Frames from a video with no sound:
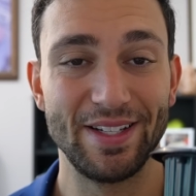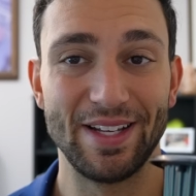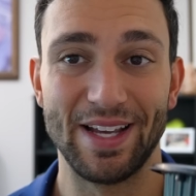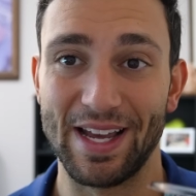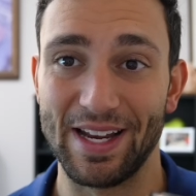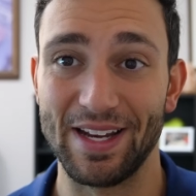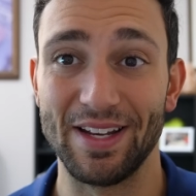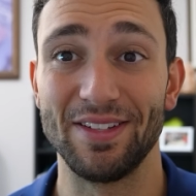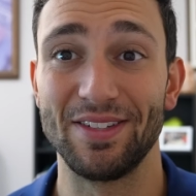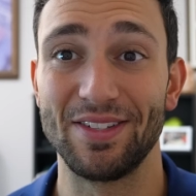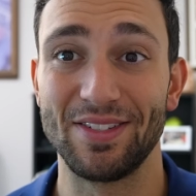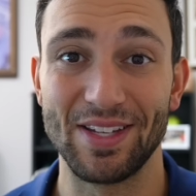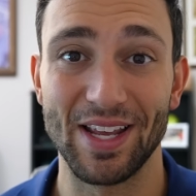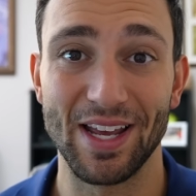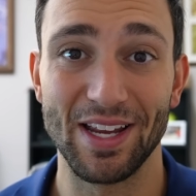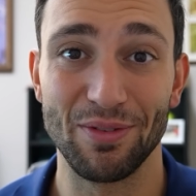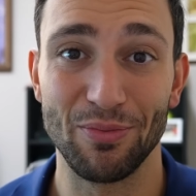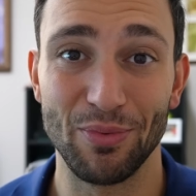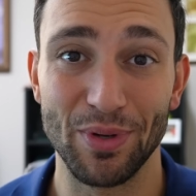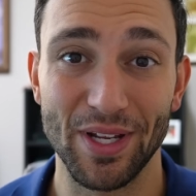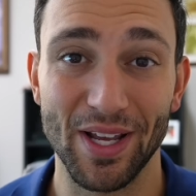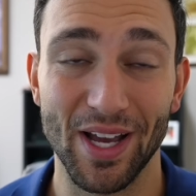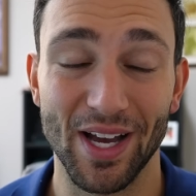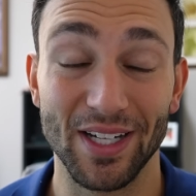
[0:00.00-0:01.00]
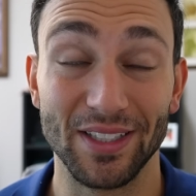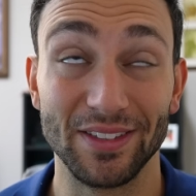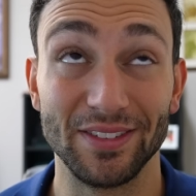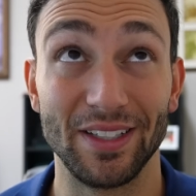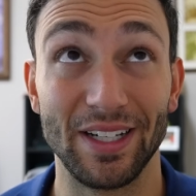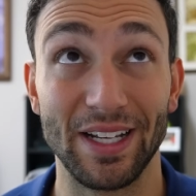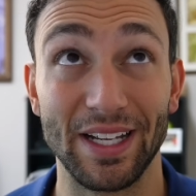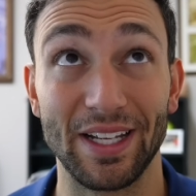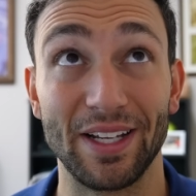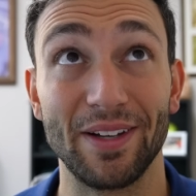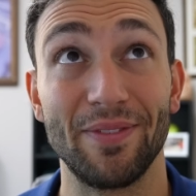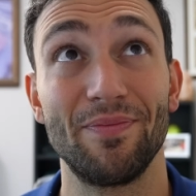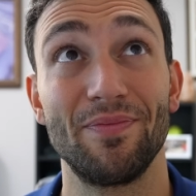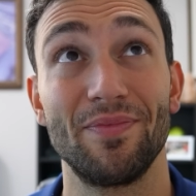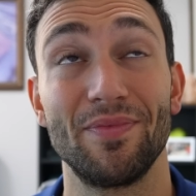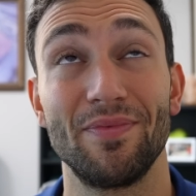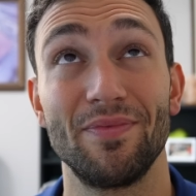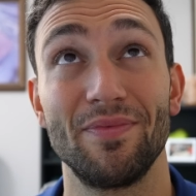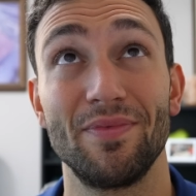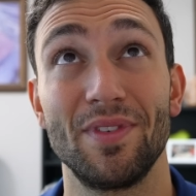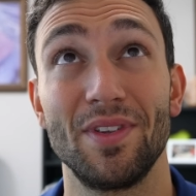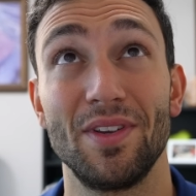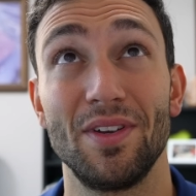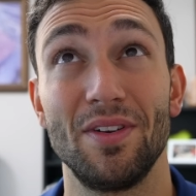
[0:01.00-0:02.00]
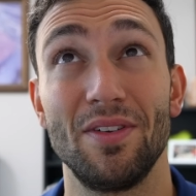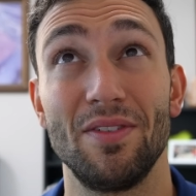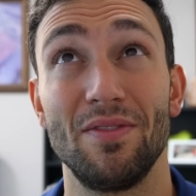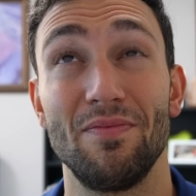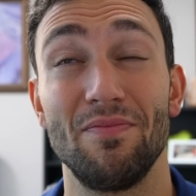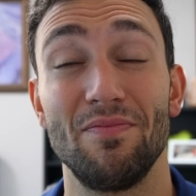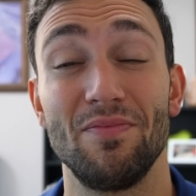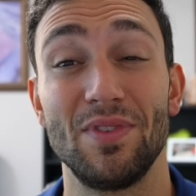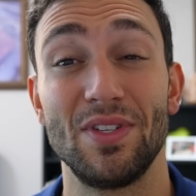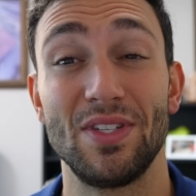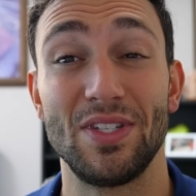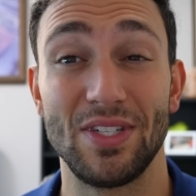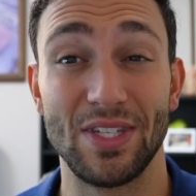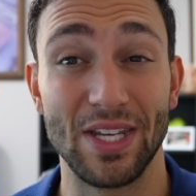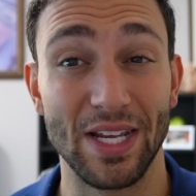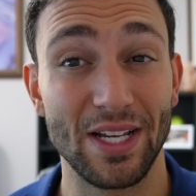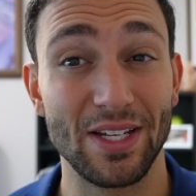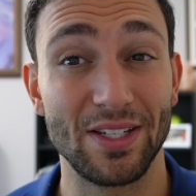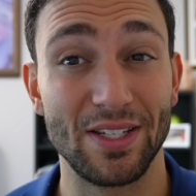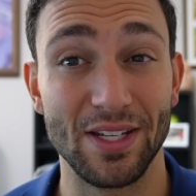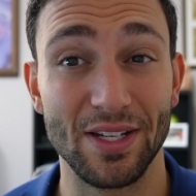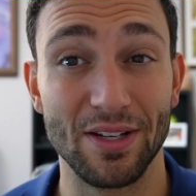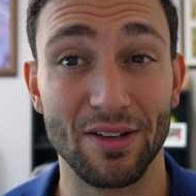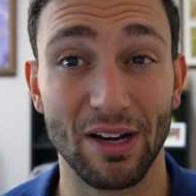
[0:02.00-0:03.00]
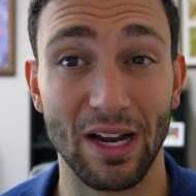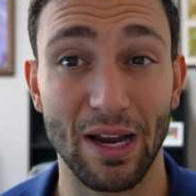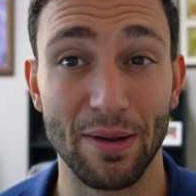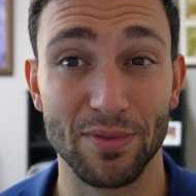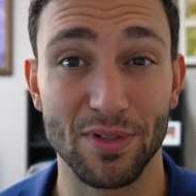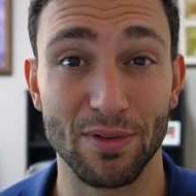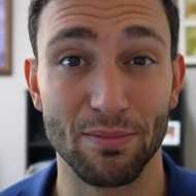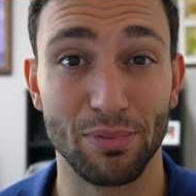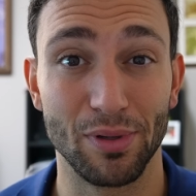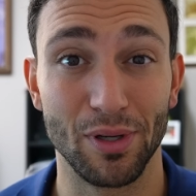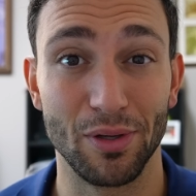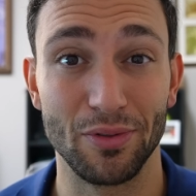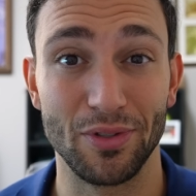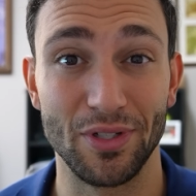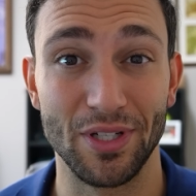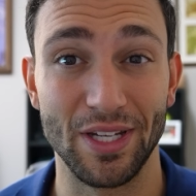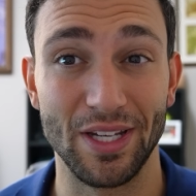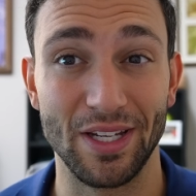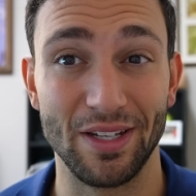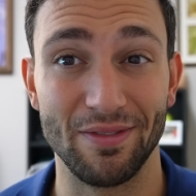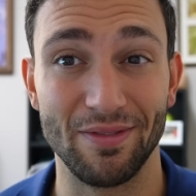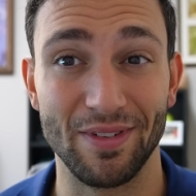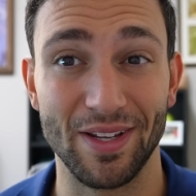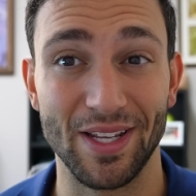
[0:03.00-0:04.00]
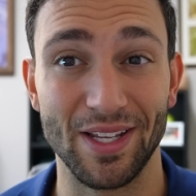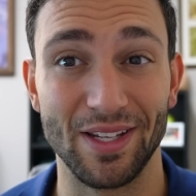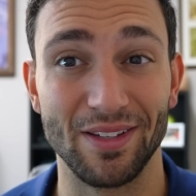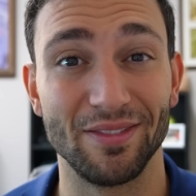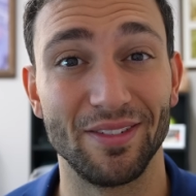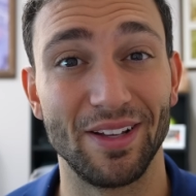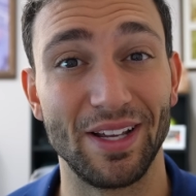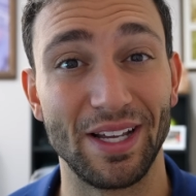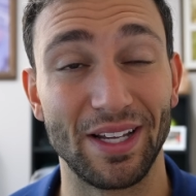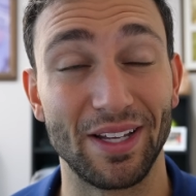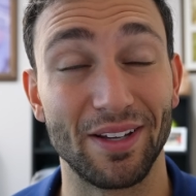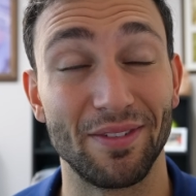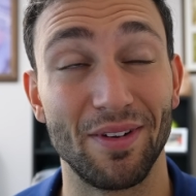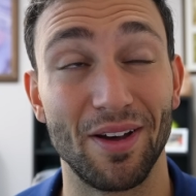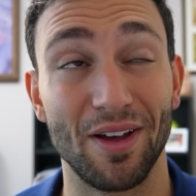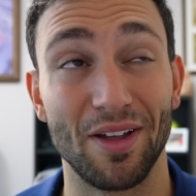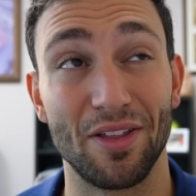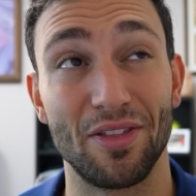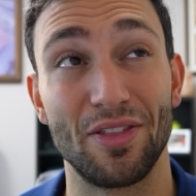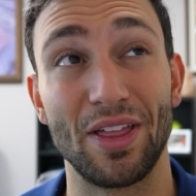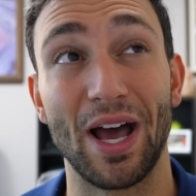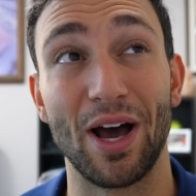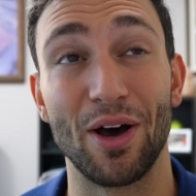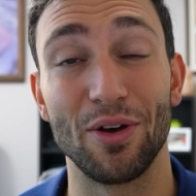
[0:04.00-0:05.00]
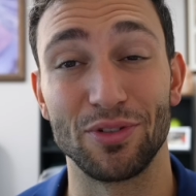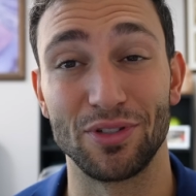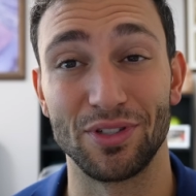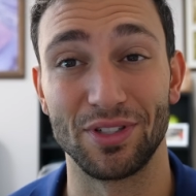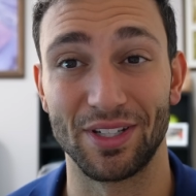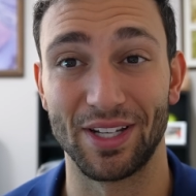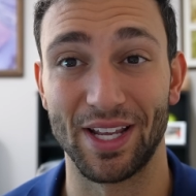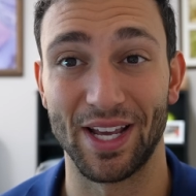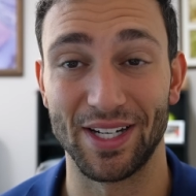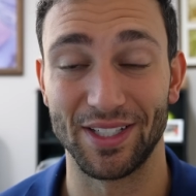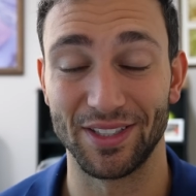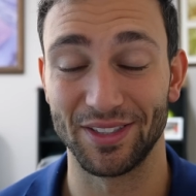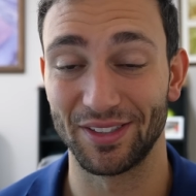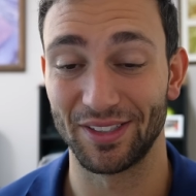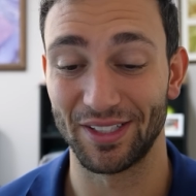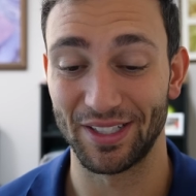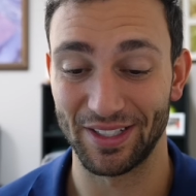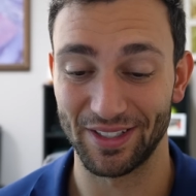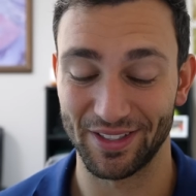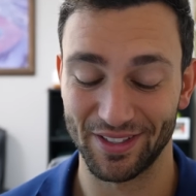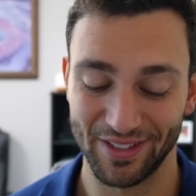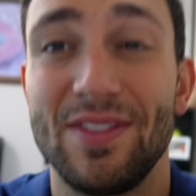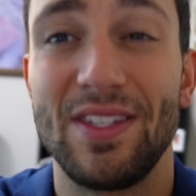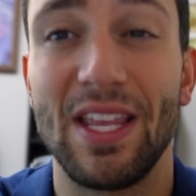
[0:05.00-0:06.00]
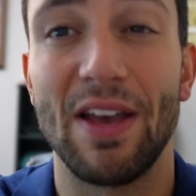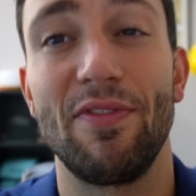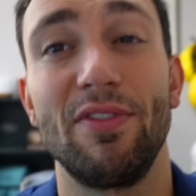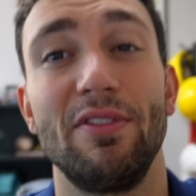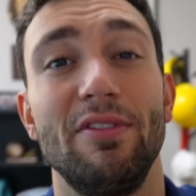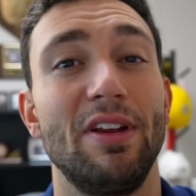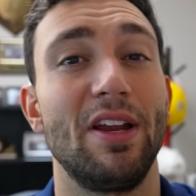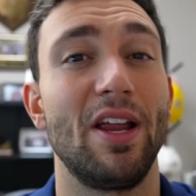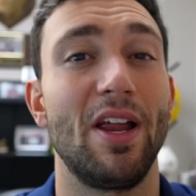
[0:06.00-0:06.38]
And instead we got like 60 grams of protein in like a thousand calories. Definitely